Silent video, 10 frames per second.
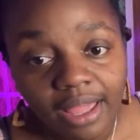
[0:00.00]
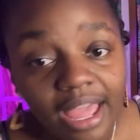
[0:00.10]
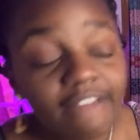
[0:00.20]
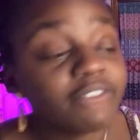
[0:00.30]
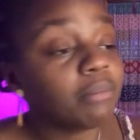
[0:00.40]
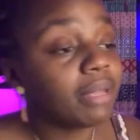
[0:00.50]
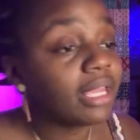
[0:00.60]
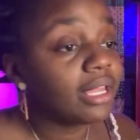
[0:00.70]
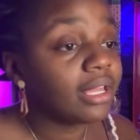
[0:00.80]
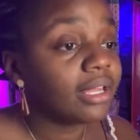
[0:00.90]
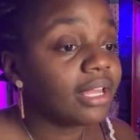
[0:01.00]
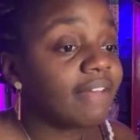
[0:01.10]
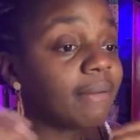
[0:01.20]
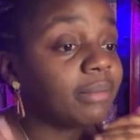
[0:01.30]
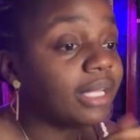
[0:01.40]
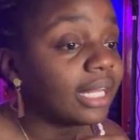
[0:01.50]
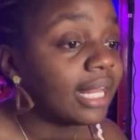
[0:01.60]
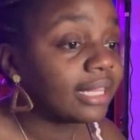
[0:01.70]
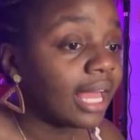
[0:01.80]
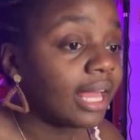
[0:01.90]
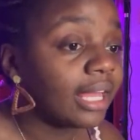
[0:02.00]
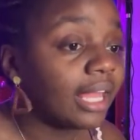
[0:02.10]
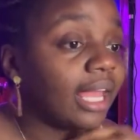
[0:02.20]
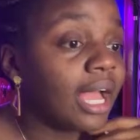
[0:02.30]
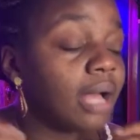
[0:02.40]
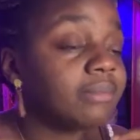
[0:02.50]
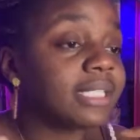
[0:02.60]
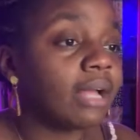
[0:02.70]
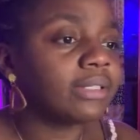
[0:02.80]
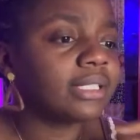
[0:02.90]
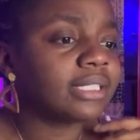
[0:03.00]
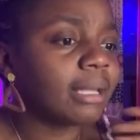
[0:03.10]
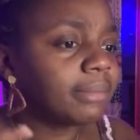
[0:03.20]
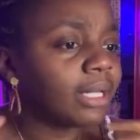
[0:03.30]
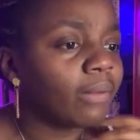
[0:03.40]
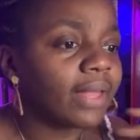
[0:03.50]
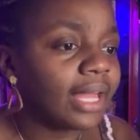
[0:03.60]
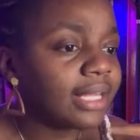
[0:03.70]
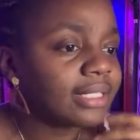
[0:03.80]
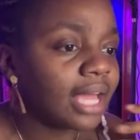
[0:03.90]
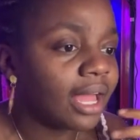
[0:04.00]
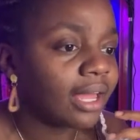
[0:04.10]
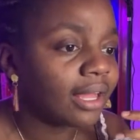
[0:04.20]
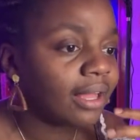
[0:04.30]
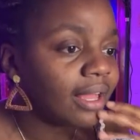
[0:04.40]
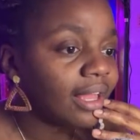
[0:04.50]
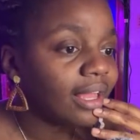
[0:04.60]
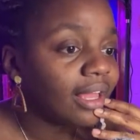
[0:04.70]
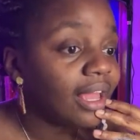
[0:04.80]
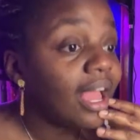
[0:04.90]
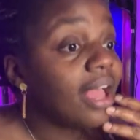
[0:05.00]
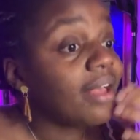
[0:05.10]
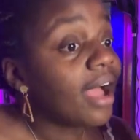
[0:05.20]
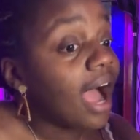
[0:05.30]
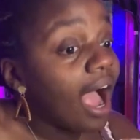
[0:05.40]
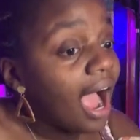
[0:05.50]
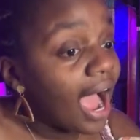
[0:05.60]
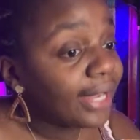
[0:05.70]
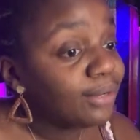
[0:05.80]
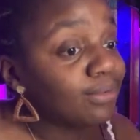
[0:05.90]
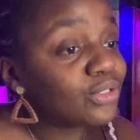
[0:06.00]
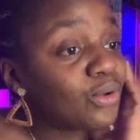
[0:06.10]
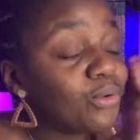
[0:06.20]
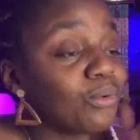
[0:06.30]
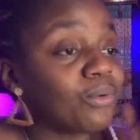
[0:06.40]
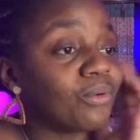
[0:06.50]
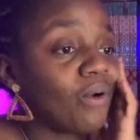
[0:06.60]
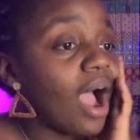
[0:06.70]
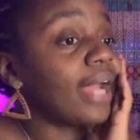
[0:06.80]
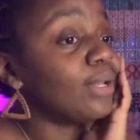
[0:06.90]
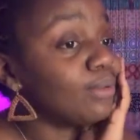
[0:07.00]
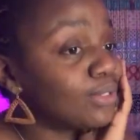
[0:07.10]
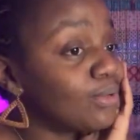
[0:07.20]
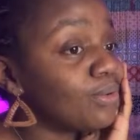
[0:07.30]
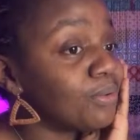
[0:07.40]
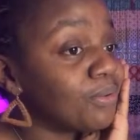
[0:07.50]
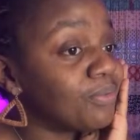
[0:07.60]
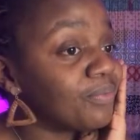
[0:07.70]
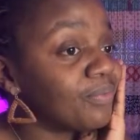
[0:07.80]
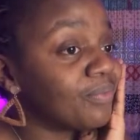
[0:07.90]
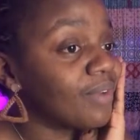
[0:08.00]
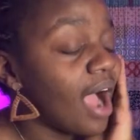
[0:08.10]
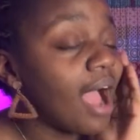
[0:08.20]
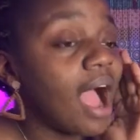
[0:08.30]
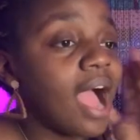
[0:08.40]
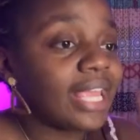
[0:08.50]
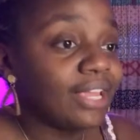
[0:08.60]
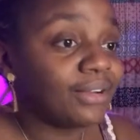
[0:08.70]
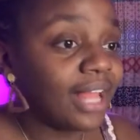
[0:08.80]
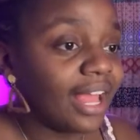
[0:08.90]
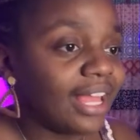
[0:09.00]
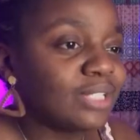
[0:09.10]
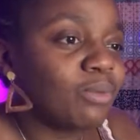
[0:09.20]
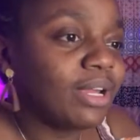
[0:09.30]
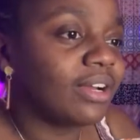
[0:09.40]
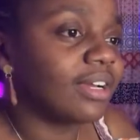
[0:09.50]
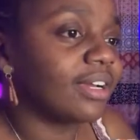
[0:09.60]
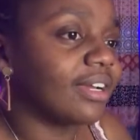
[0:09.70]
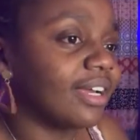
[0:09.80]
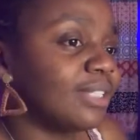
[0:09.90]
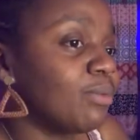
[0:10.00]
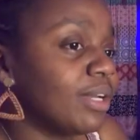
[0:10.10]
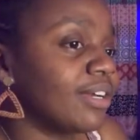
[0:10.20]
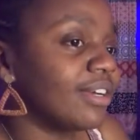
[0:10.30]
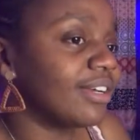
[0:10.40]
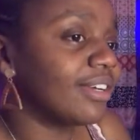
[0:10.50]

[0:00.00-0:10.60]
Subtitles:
And for me, if I'm looking at that, it comes down to something on the inside. I do too. I do too. I hear that. It's weird. It's weird.